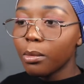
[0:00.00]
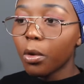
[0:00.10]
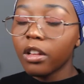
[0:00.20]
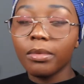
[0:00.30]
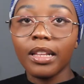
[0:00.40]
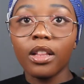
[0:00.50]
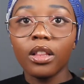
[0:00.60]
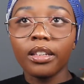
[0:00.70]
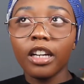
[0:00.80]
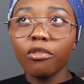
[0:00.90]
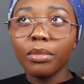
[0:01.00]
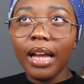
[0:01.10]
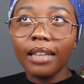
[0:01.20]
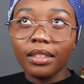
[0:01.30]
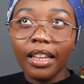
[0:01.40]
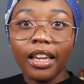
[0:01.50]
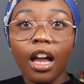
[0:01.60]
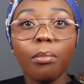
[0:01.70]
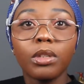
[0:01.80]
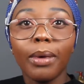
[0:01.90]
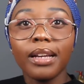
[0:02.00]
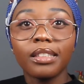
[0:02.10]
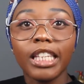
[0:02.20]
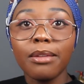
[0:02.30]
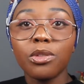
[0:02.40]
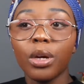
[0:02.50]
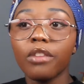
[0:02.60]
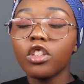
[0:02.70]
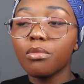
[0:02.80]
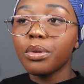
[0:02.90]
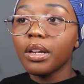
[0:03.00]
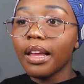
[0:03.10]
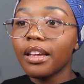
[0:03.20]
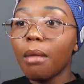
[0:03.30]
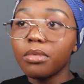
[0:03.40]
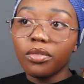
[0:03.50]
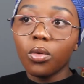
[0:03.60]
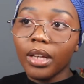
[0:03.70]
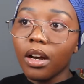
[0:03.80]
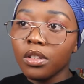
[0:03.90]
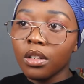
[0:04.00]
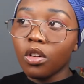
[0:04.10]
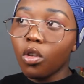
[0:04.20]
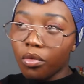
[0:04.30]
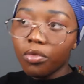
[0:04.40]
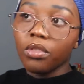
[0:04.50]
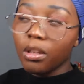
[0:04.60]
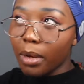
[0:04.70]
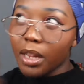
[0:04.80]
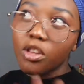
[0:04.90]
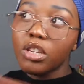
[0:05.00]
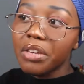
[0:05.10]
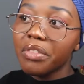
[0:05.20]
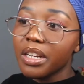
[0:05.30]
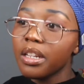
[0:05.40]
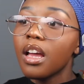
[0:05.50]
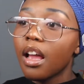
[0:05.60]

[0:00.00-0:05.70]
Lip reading: one of them was like, the government has this like Help to Buy schemes where if you put like up to 4,000 of the money that you give in,